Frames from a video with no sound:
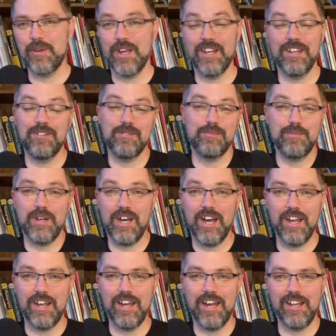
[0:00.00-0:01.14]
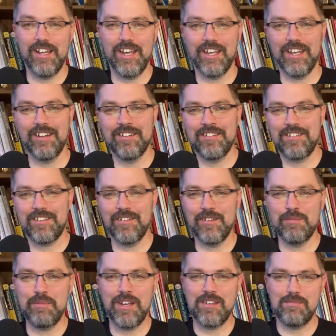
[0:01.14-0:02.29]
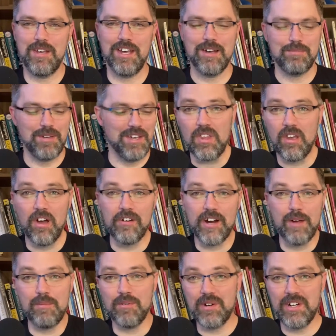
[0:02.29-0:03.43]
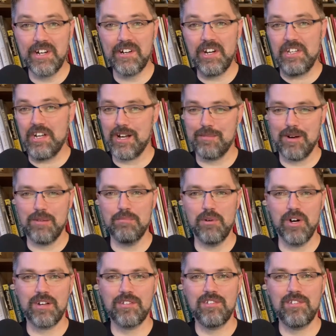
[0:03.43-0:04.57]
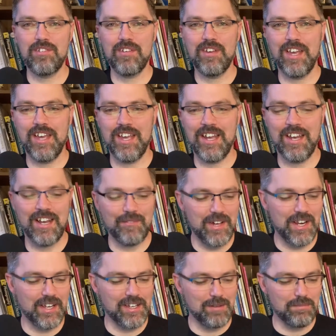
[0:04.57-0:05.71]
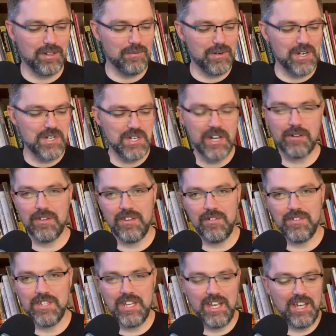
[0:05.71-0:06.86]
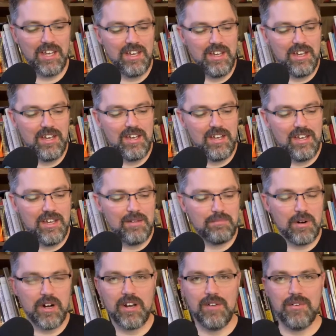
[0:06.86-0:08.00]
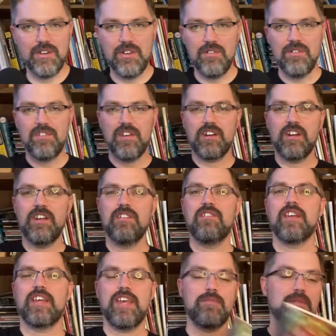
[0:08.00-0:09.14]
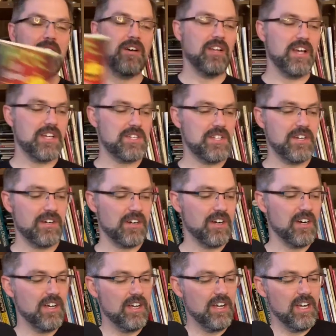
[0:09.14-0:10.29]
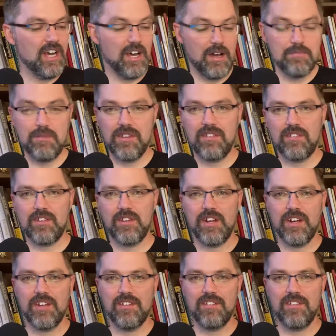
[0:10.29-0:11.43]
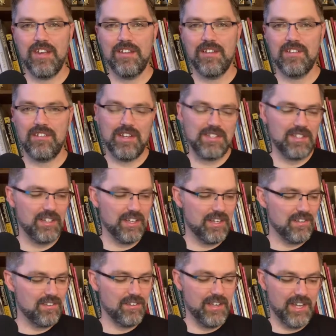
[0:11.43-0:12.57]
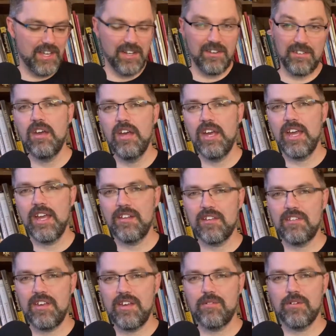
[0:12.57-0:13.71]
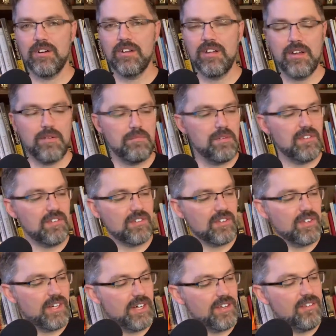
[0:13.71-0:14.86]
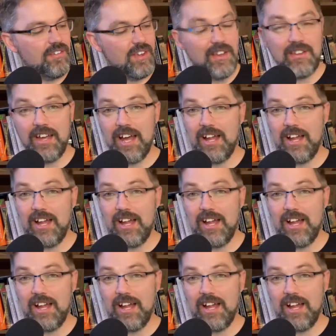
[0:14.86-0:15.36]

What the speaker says: And I like it, so it makes me happy. All right, but we're here to talk about books. And I've got a couple I want to share with you today. Part of a new series that came out last year, Mrs. Claus and the Santaland Slayings. And the sequel, Mrs. Claus and the